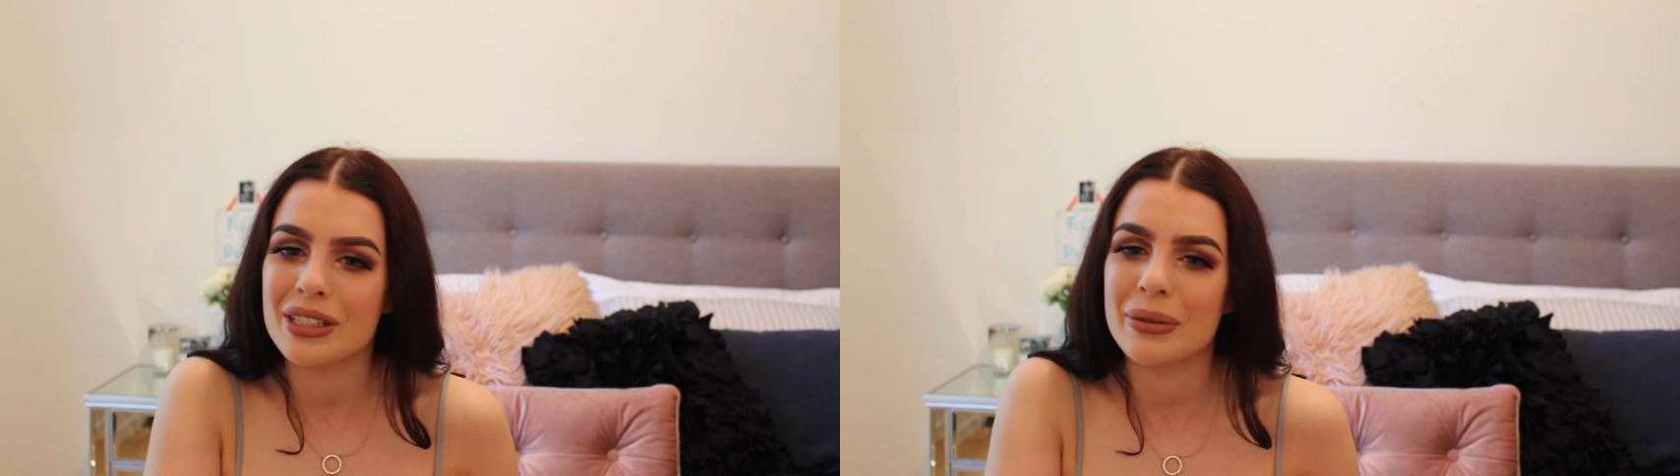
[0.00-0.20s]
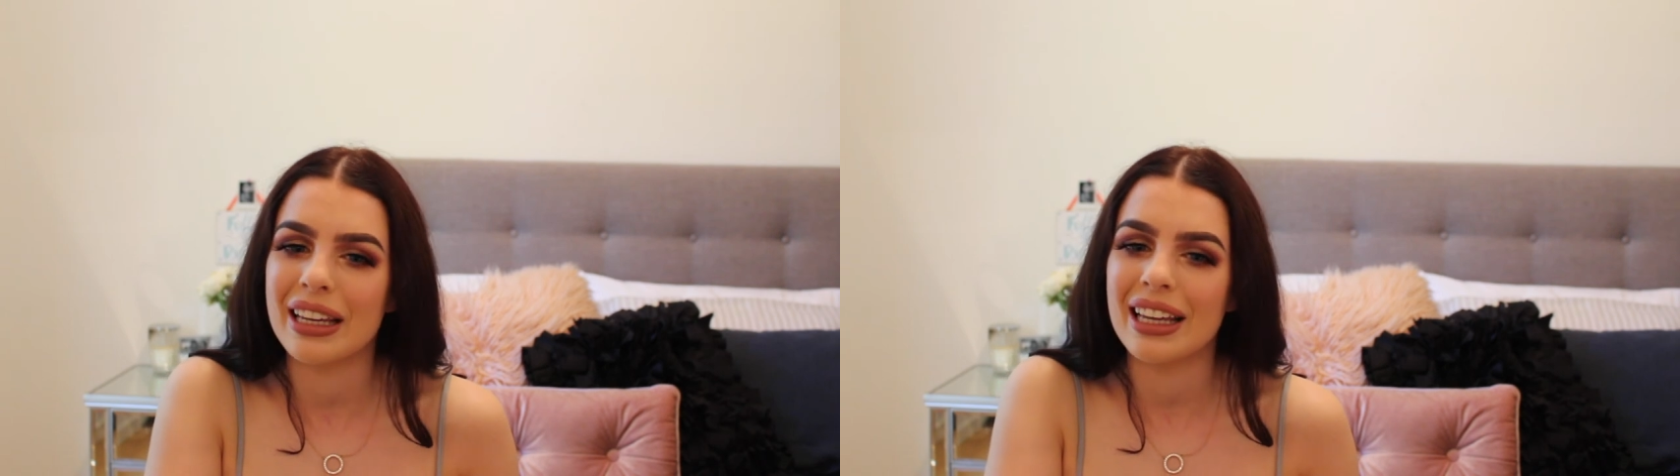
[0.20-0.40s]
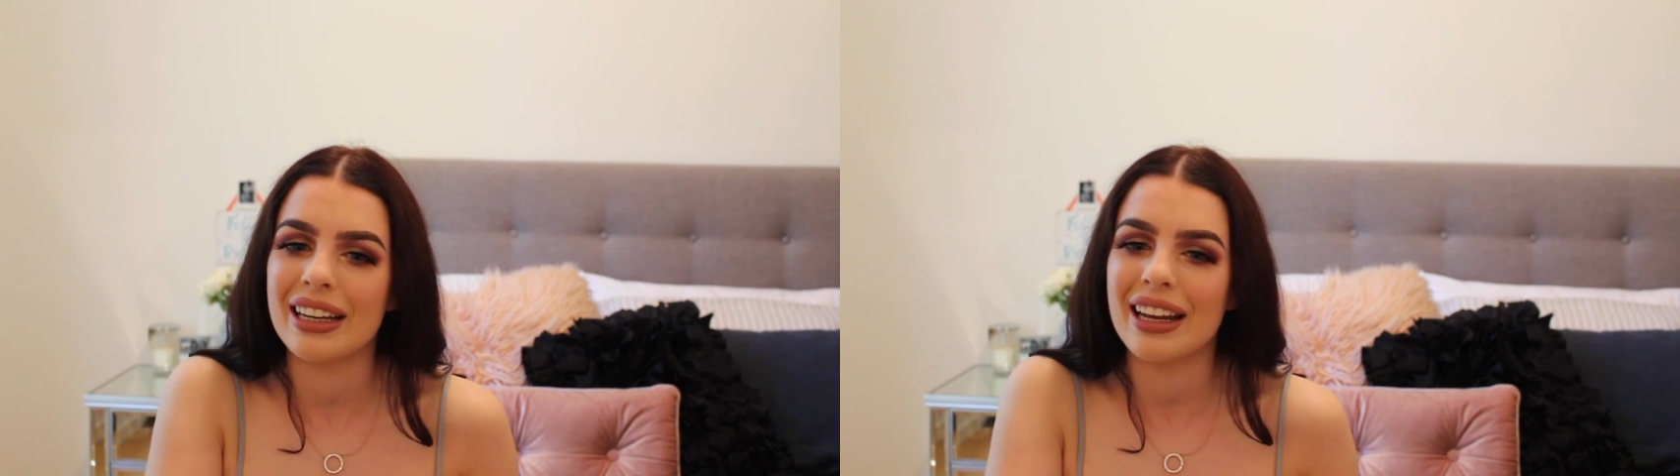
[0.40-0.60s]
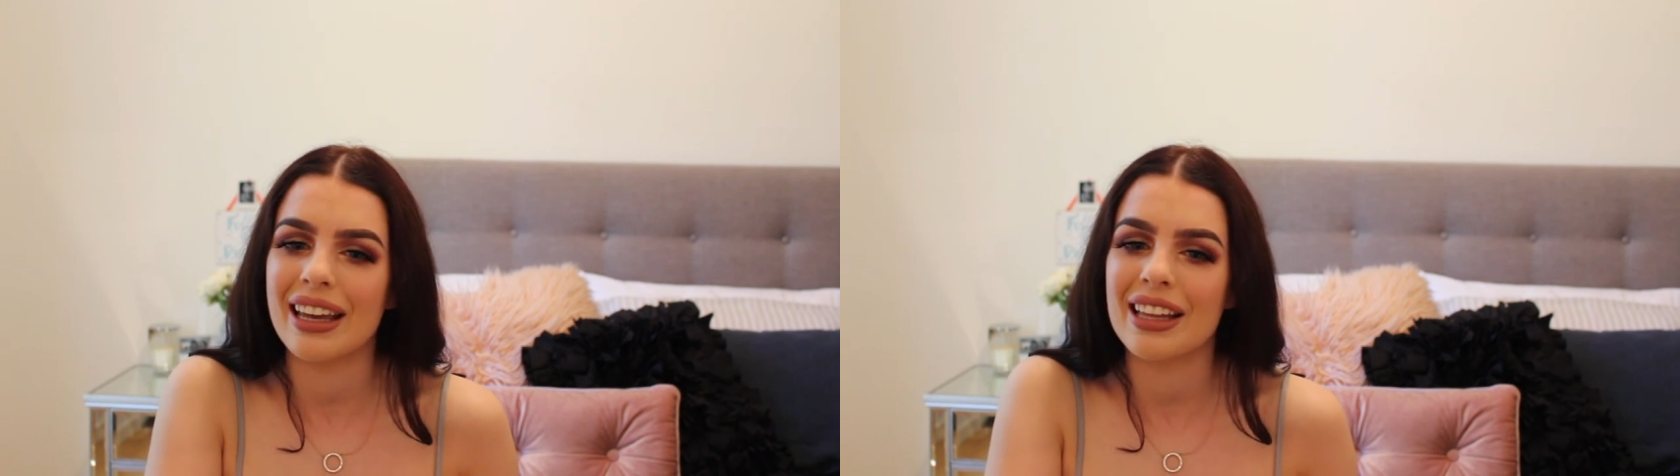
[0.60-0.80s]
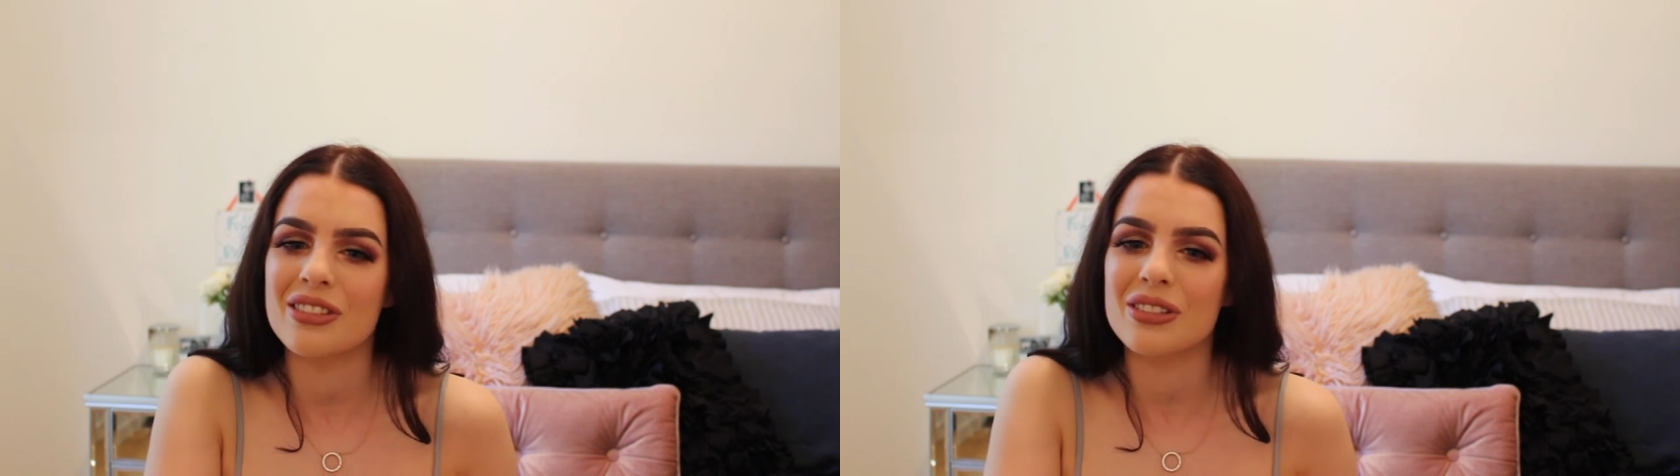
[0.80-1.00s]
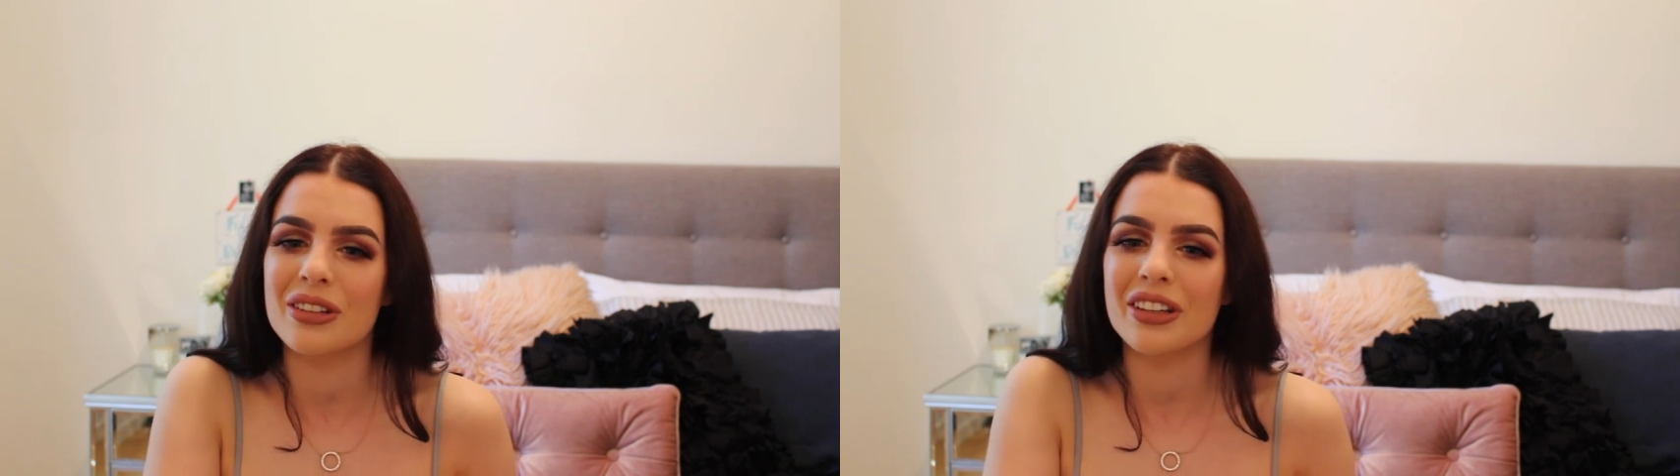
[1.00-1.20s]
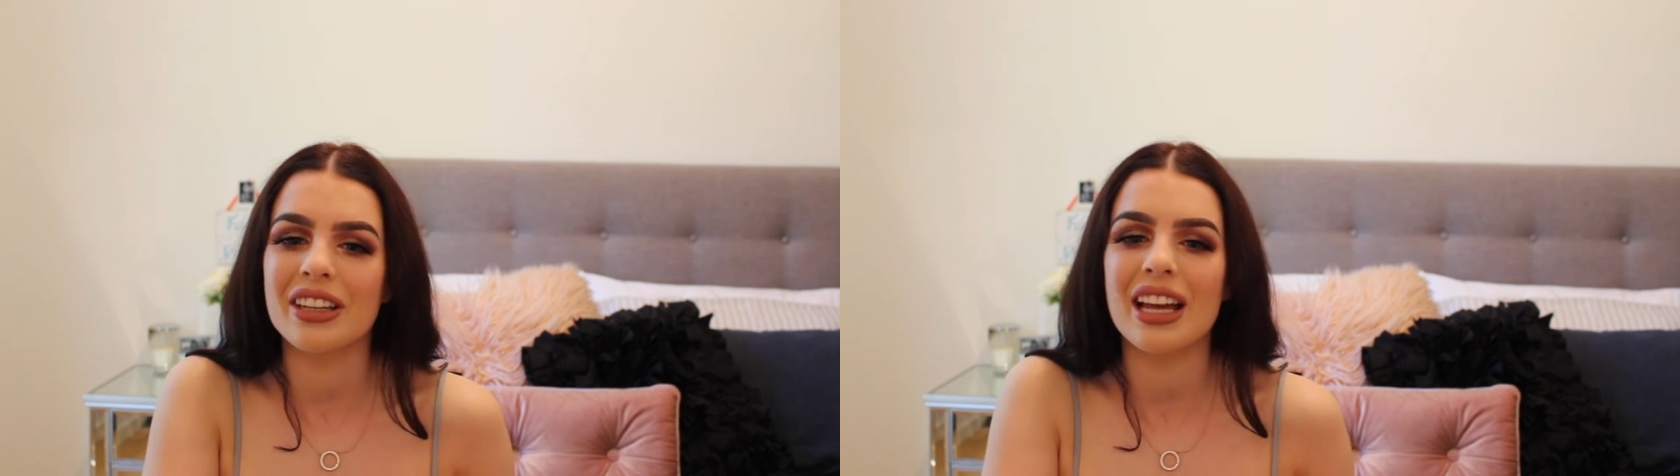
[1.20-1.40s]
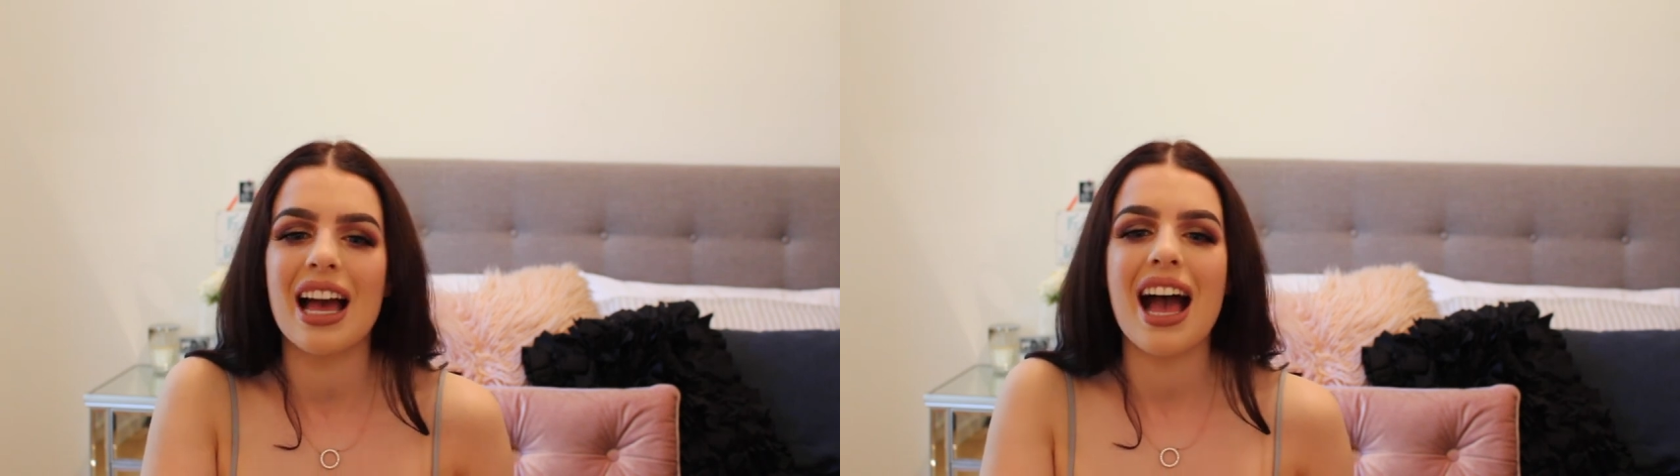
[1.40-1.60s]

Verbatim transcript: doing it again soon.